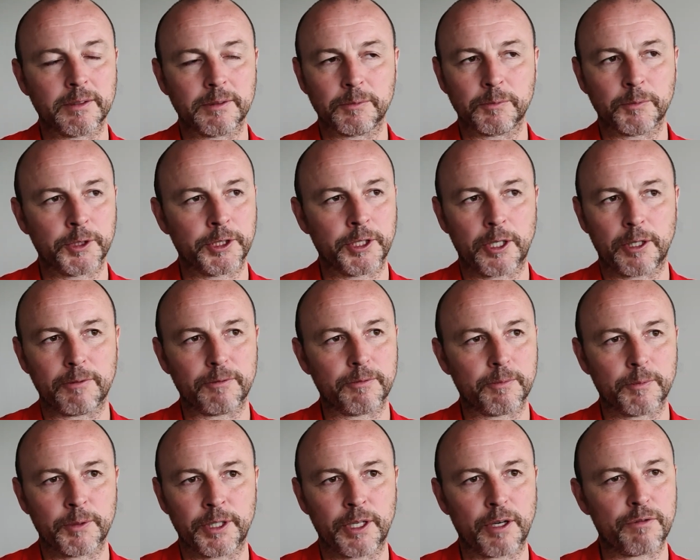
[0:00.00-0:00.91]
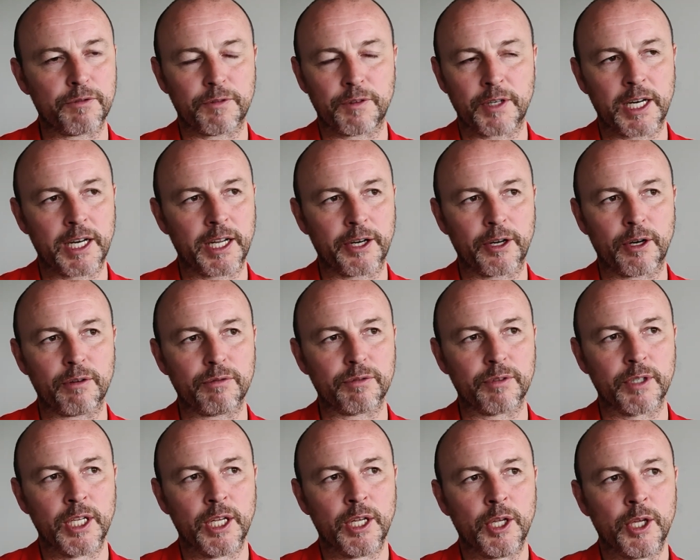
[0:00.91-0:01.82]
We're not far off.
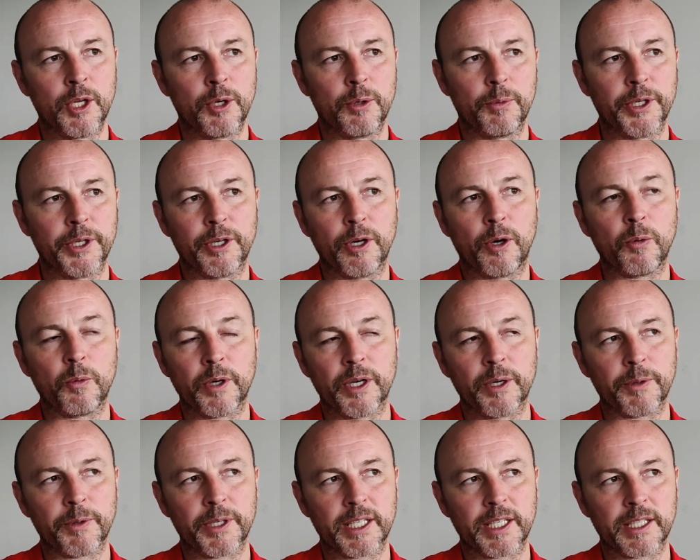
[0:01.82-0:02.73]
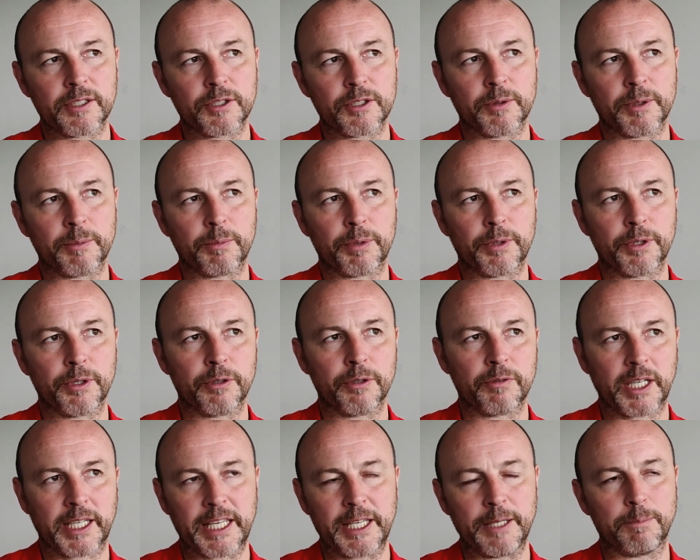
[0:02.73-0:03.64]
We know where we need to improve.
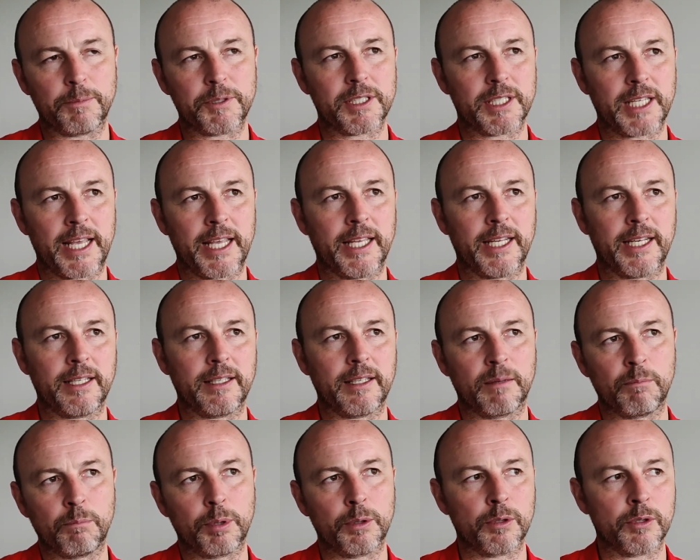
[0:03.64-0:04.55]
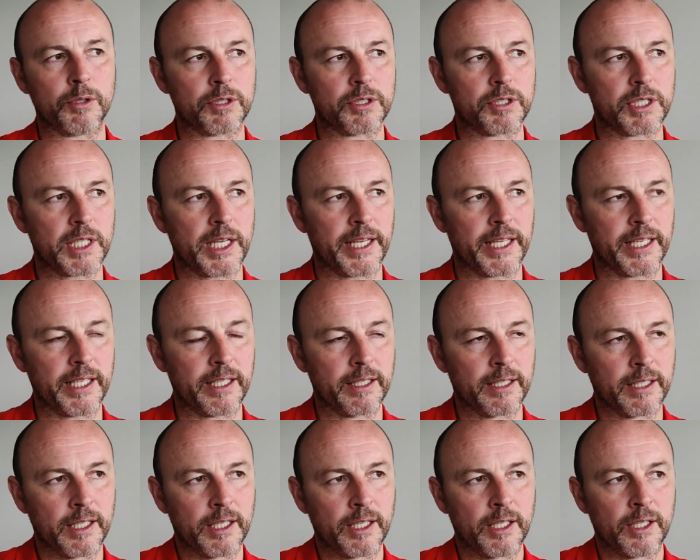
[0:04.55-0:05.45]
I keep saying it, I'm bored of saying it.
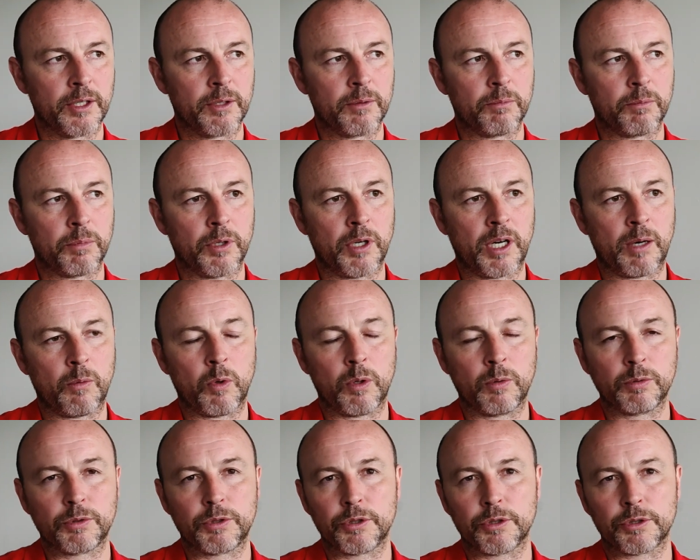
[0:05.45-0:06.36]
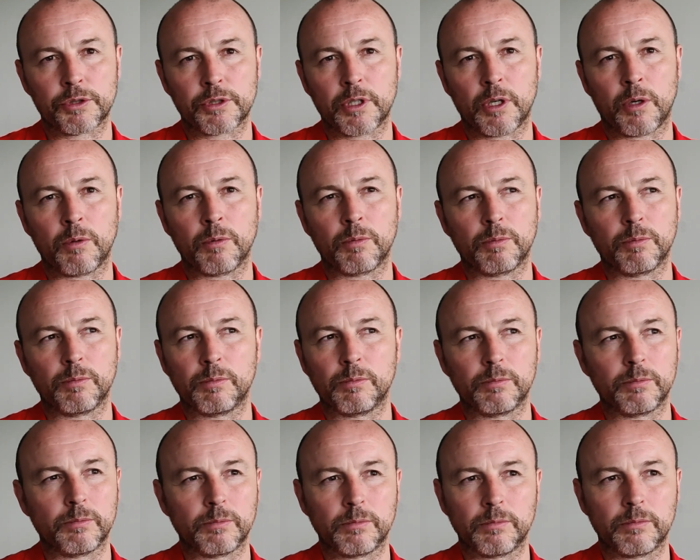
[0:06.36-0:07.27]
But I won't just go
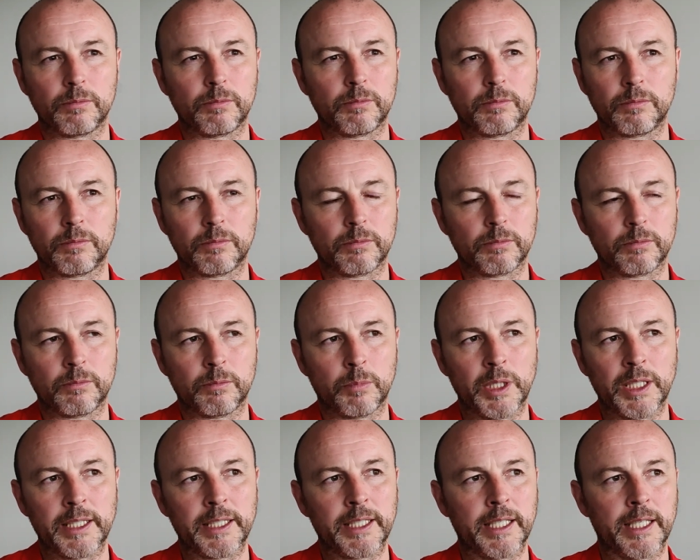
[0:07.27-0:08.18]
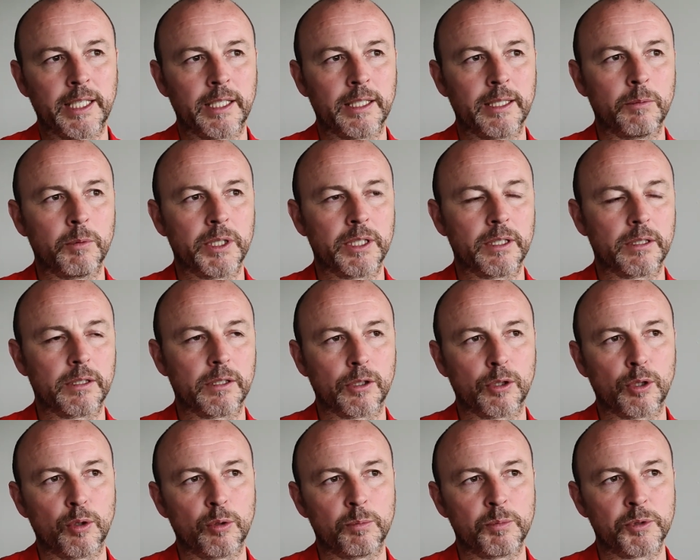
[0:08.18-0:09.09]
willy-nilly with the
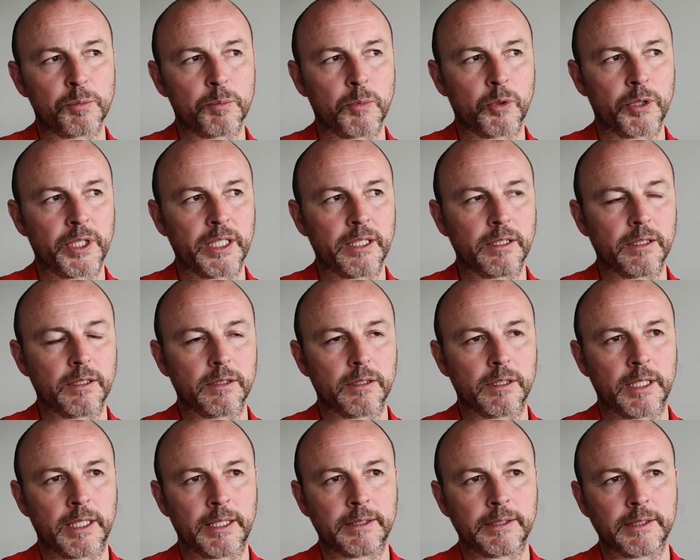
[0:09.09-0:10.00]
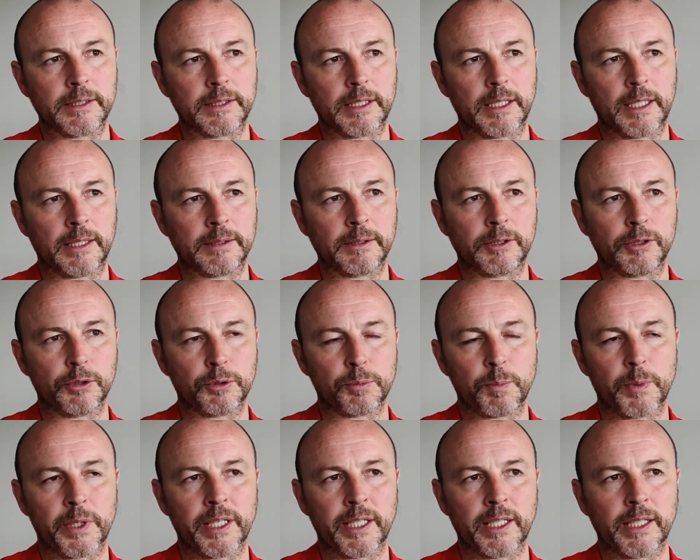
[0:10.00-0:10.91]
club's money and just
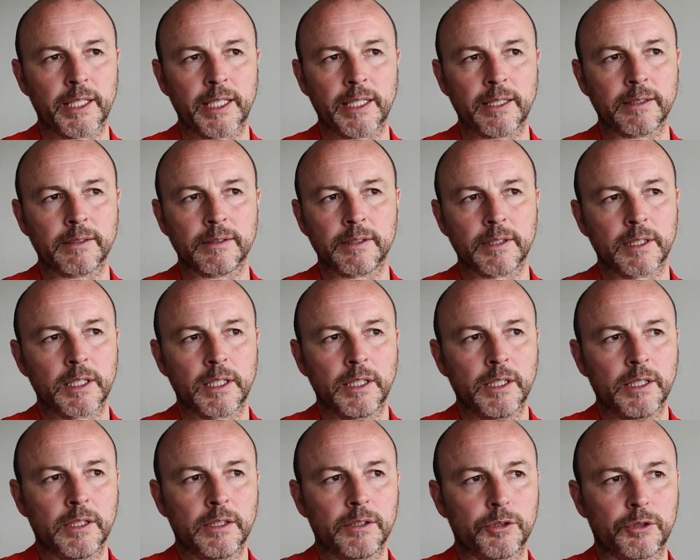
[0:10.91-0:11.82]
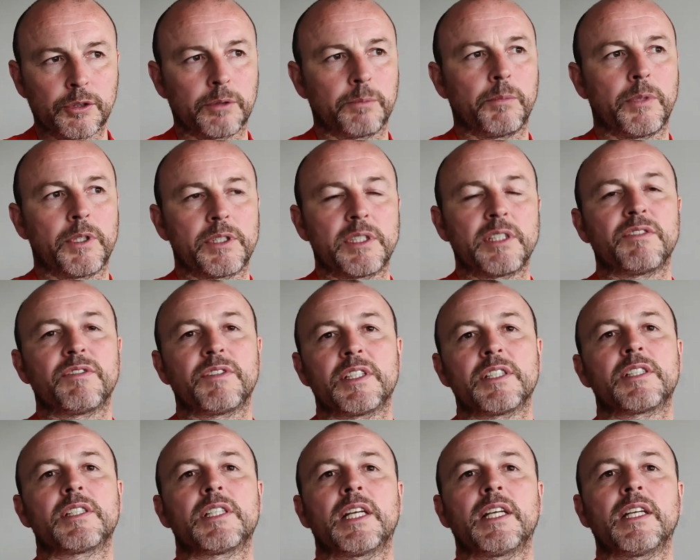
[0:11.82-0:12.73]
bring in somebody for the
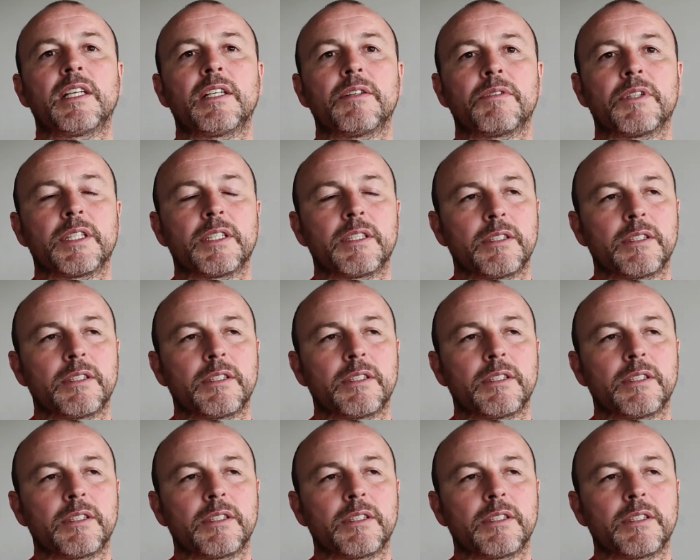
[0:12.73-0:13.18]
sake of it.